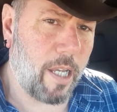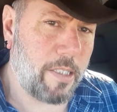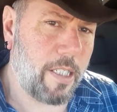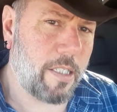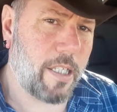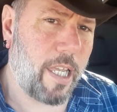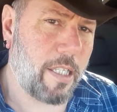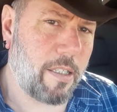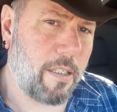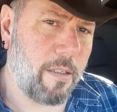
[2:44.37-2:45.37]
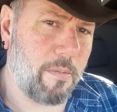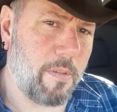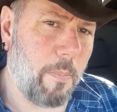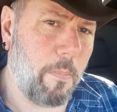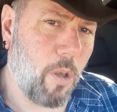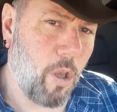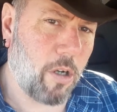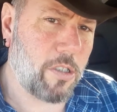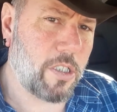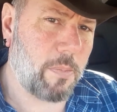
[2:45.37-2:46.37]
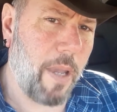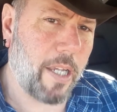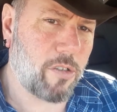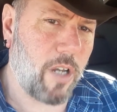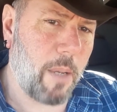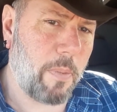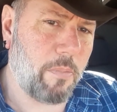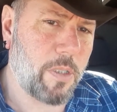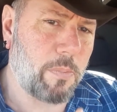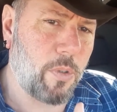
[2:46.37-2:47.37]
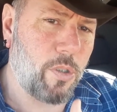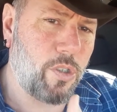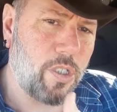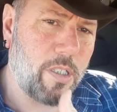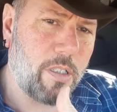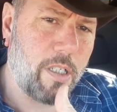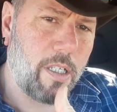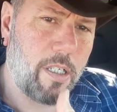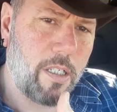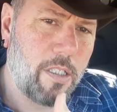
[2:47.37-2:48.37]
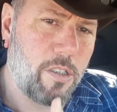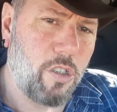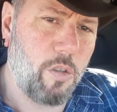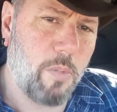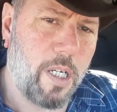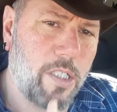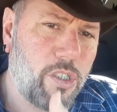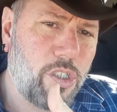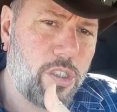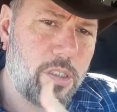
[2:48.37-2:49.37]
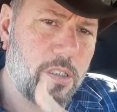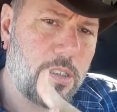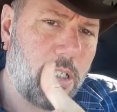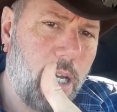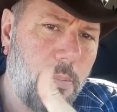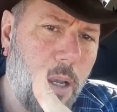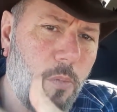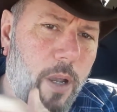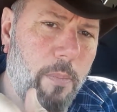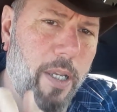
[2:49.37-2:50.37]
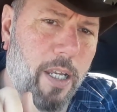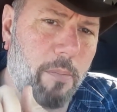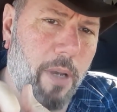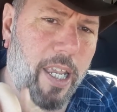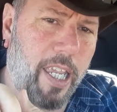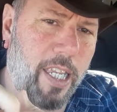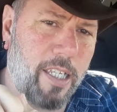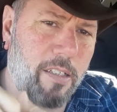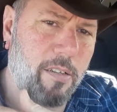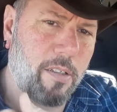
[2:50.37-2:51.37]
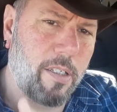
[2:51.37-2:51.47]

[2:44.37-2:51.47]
I didn't like the the largest back strap; it was pushing too much on my webbing on my hand.